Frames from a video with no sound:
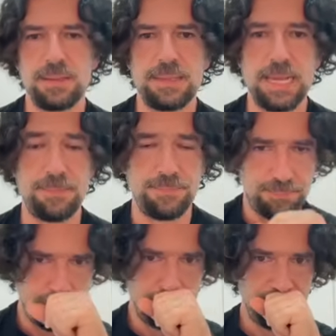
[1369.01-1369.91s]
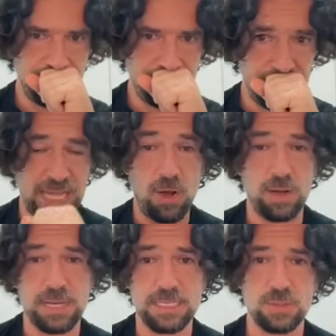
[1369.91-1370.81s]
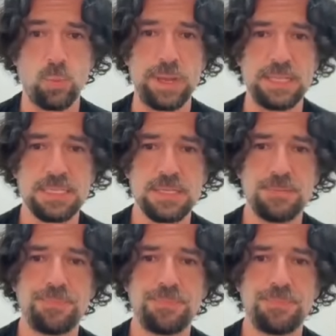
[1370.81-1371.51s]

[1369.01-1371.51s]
the longest wins,